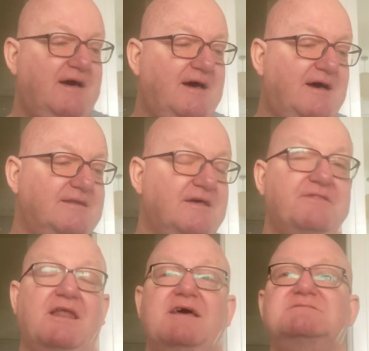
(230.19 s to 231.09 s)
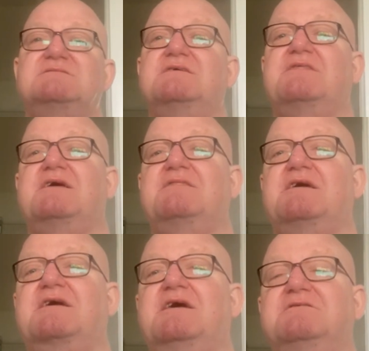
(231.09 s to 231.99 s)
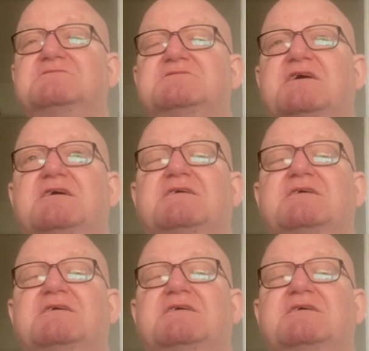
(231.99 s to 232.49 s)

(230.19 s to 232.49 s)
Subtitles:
Nonetheless, their coach